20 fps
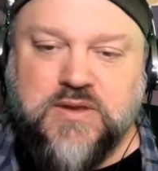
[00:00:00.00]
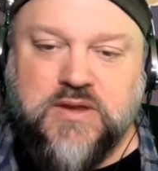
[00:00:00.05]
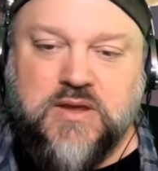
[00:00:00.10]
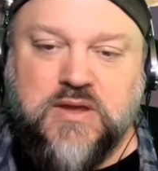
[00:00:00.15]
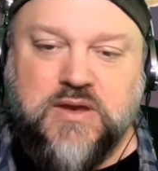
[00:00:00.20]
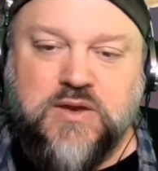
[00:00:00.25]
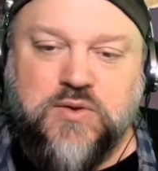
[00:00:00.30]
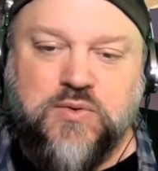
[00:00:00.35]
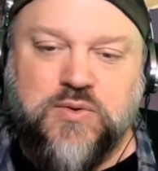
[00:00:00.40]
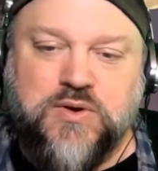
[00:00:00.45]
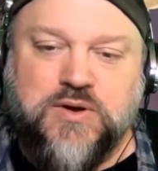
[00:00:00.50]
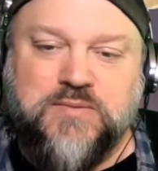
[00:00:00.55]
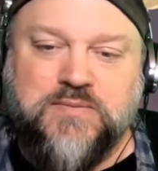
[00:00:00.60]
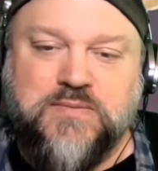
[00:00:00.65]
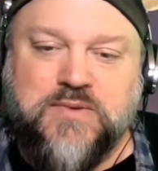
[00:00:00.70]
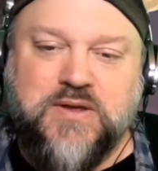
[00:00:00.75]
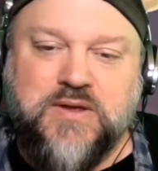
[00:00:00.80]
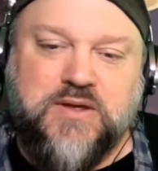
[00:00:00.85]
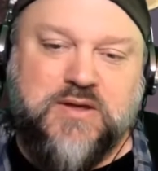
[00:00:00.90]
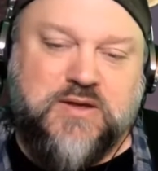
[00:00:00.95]
Anyway,
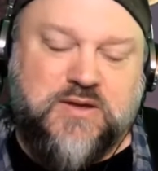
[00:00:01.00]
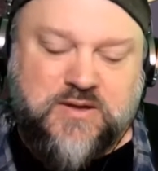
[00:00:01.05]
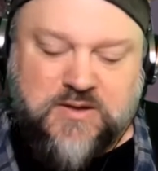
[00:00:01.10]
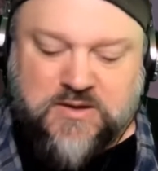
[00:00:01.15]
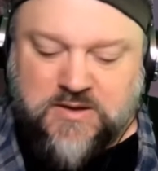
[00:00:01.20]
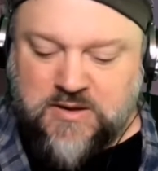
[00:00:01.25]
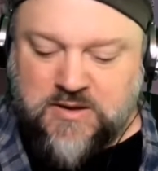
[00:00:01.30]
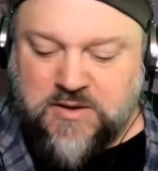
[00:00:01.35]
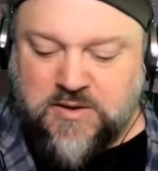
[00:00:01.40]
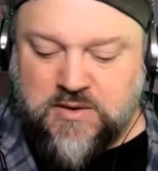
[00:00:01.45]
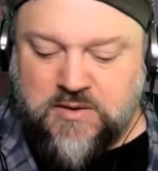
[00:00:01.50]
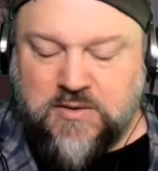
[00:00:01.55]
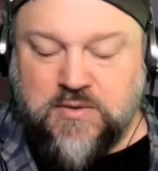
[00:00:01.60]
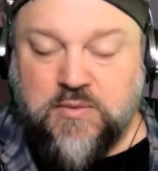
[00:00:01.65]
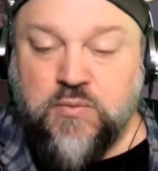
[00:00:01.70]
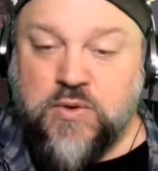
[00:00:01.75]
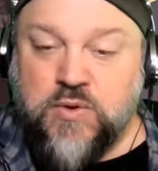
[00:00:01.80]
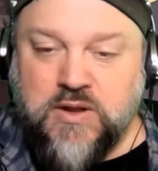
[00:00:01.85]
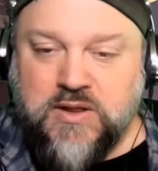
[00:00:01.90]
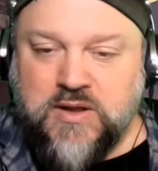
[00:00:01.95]

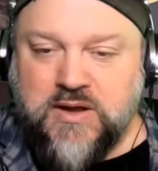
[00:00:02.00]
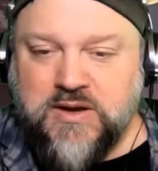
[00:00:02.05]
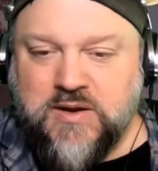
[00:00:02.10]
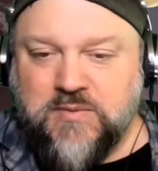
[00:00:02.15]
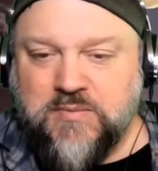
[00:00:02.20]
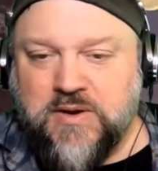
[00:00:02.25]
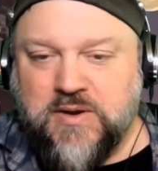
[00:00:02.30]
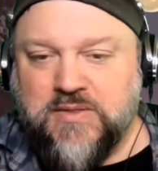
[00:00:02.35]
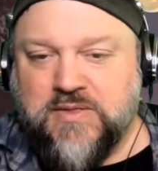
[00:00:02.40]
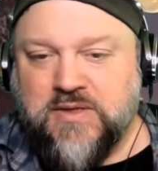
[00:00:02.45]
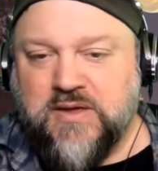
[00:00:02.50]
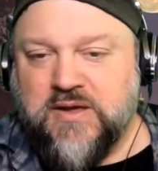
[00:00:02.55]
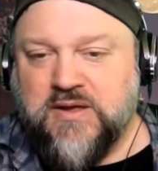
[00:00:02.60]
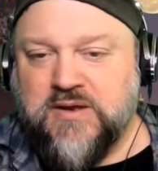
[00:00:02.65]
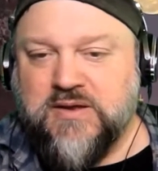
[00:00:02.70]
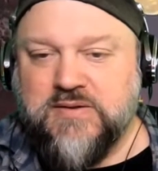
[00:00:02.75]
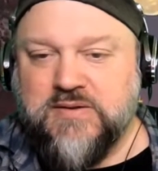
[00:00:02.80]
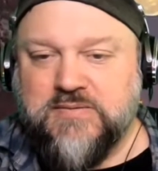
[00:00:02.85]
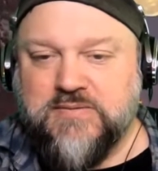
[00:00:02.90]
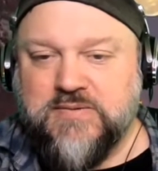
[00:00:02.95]
what I like about that,
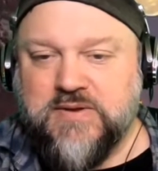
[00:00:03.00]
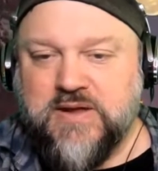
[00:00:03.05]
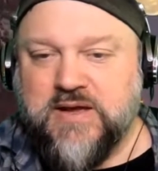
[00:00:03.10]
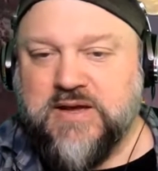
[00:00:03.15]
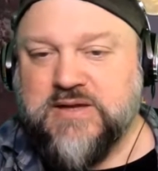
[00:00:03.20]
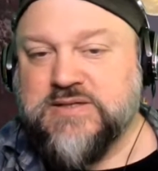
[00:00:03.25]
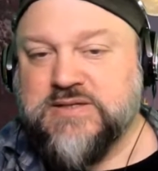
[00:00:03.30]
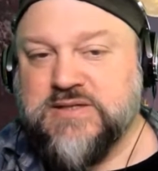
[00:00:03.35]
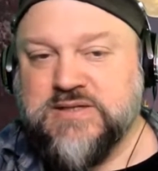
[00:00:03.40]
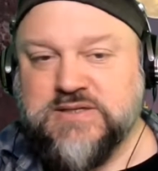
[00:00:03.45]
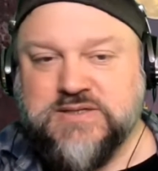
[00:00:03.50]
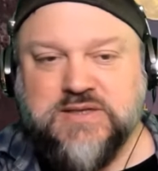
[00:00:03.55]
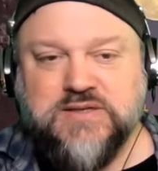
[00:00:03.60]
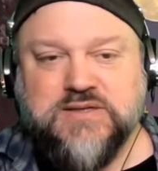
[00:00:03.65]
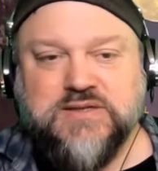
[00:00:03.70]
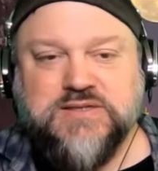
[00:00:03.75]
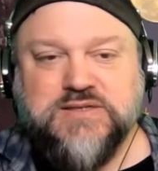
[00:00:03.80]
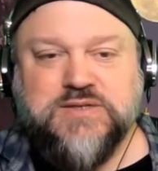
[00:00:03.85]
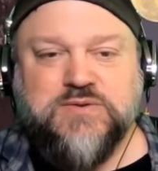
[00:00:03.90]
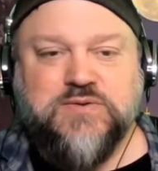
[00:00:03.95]
I actually sent
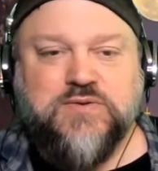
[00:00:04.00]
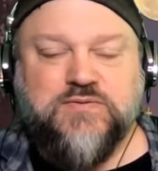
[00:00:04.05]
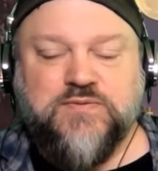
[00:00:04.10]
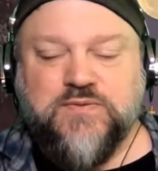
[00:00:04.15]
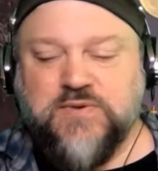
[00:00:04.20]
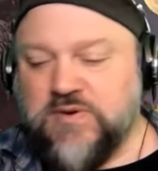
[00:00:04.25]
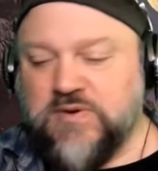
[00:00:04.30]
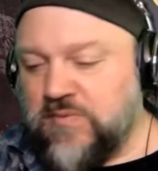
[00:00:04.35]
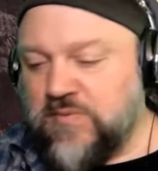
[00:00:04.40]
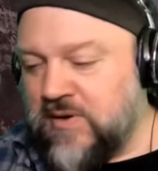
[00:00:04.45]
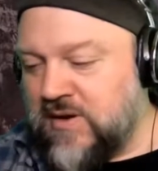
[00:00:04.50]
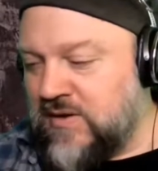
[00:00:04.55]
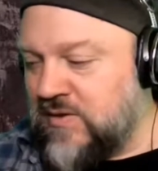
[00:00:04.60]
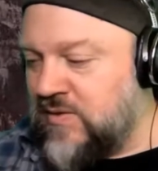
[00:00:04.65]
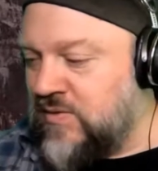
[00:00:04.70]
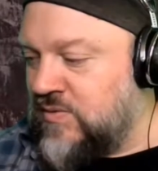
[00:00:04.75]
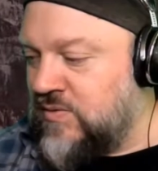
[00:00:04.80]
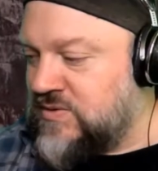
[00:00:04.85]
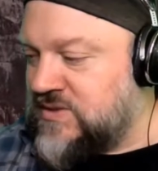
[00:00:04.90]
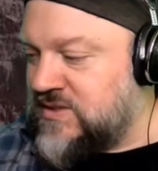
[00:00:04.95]
this to a friend of mine
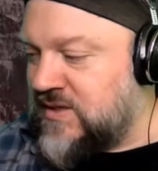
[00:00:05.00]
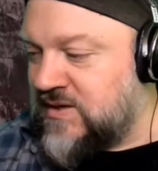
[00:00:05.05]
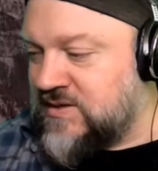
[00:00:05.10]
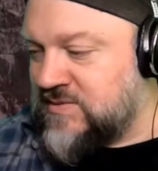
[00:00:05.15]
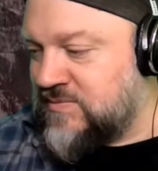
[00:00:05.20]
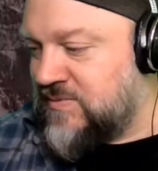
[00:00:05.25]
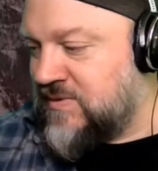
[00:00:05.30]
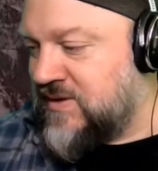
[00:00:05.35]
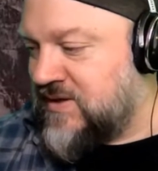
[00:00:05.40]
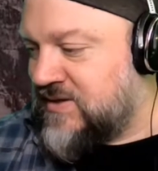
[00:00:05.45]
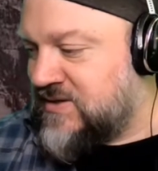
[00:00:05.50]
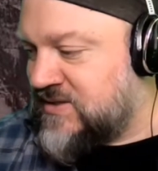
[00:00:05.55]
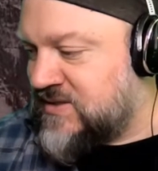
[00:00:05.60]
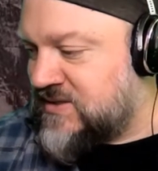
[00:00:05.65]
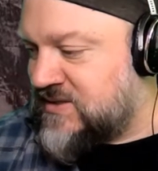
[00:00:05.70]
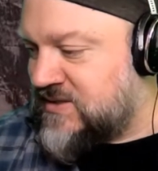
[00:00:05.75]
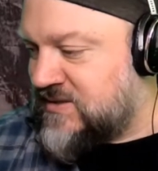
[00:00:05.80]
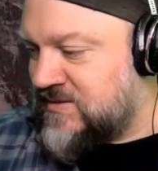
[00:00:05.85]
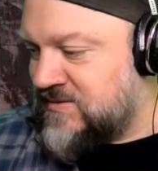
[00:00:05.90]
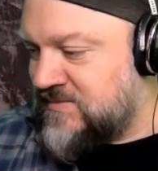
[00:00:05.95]
whose husband had
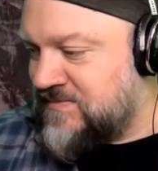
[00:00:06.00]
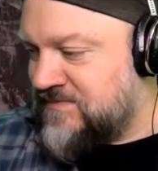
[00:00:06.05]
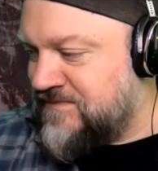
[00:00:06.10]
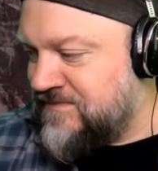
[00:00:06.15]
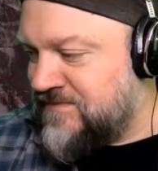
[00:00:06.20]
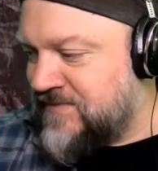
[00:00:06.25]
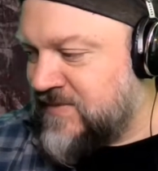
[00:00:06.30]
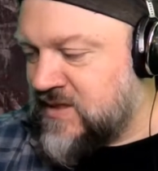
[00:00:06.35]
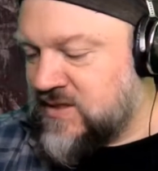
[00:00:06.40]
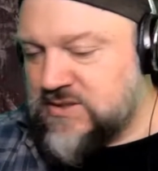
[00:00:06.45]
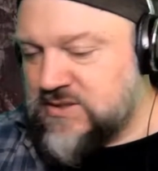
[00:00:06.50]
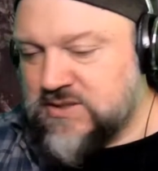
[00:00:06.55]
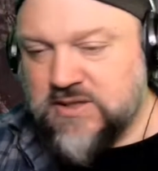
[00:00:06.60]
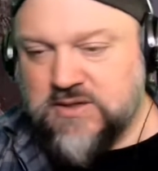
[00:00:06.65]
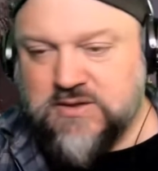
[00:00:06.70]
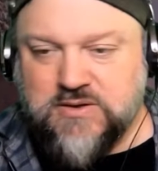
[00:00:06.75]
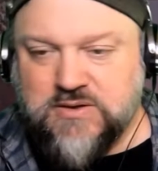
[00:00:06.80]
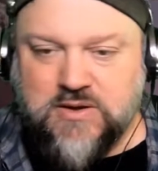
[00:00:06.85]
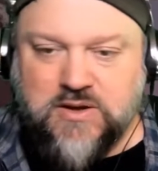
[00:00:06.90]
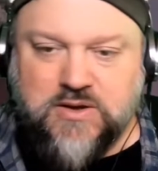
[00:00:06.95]
just
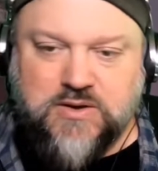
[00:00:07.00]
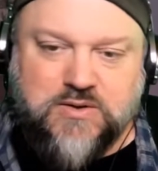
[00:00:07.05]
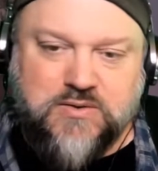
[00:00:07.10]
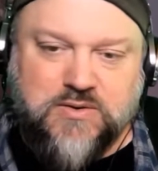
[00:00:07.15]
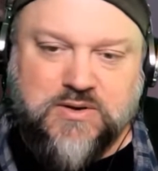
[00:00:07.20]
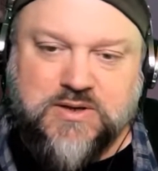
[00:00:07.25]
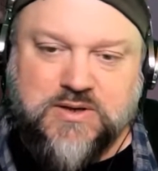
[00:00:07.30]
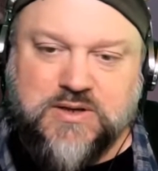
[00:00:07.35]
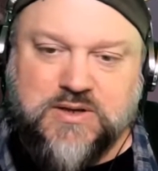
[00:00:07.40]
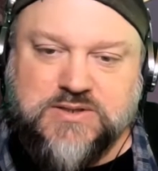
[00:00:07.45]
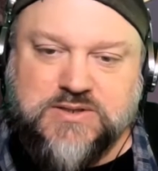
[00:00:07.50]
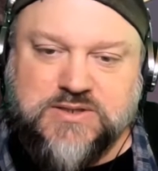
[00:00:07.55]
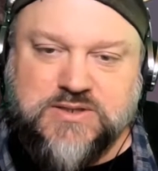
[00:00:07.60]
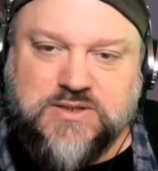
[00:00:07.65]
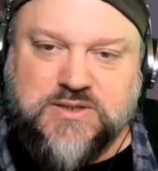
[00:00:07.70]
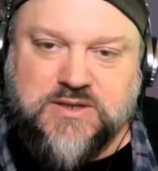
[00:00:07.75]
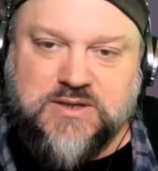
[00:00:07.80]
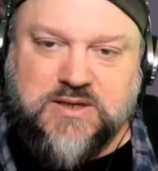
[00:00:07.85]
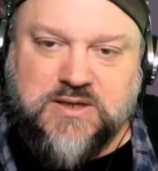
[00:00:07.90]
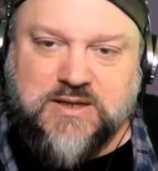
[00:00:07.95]
cheated on her, and
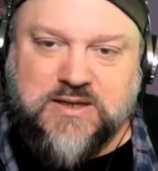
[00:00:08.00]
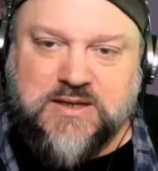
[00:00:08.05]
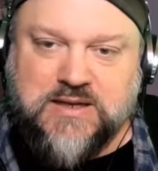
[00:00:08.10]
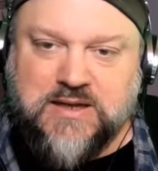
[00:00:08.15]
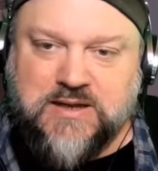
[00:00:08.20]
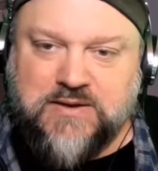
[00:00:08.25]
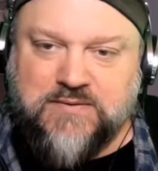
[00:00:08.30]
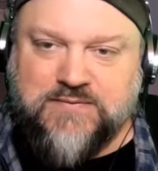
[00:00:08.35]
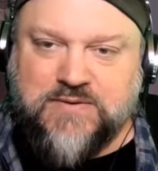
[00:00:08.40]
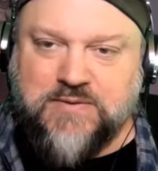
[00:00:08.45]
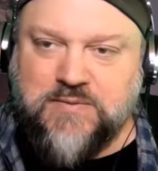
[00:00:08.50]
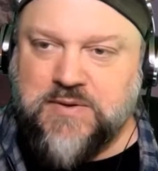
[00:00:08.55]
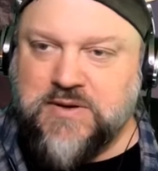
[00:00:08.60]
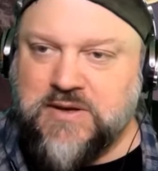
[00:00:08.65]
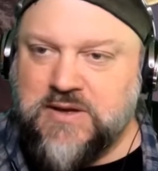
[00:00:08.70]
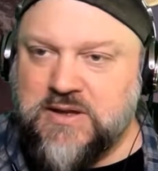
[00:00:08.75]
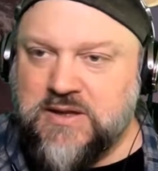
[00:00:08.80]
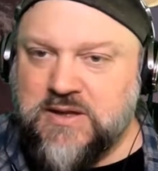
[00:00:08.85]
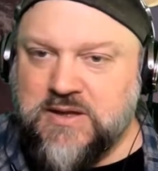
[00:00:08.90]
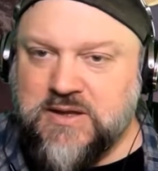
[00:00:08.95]
she had left him, and
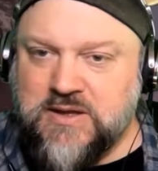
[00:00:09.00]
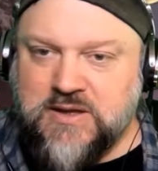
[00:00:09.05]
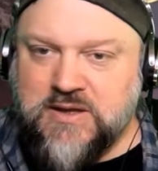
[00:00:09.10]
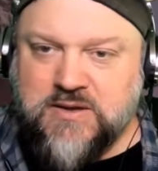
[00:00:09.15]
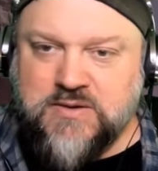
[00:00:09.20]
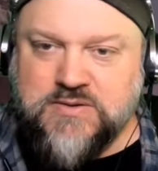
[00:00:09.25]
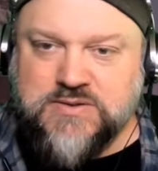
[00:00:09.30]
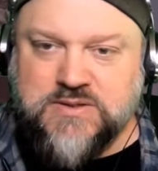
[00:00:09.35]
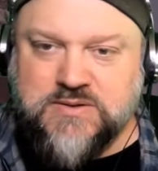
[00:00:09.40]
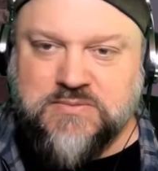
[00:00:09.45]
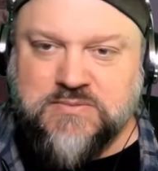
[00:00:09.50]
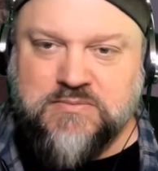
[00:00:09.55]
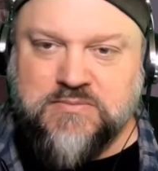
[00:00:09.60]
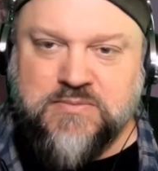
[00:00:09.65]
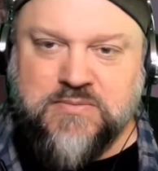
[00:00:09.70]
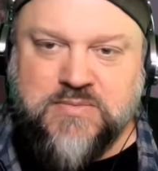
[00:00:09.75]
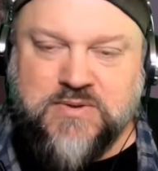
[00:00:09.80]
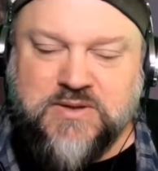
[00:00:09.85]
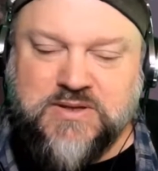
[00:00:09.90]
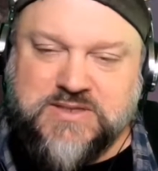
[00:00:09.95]
it was a
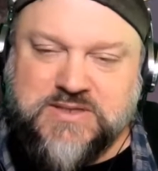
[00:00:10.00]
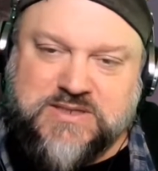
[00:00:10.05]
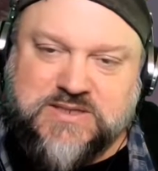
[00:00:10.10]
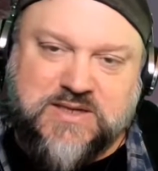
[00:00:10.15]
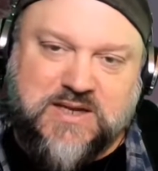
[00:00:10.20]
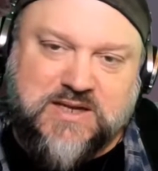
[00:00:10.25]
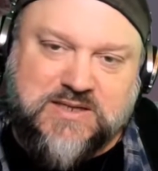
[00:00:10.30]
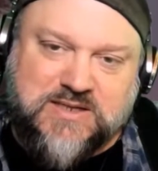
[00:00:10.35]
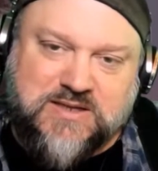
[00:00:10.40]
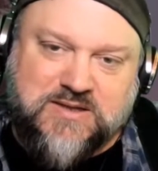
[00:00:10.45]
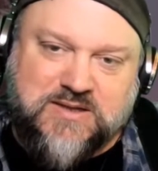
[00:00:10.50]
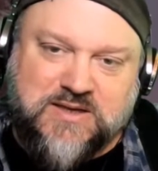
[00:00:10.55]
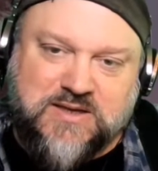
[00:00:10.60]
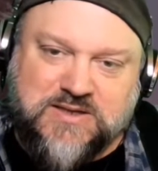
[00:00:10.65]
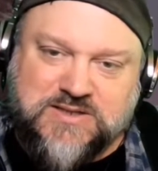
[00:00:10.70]
just nasty thing.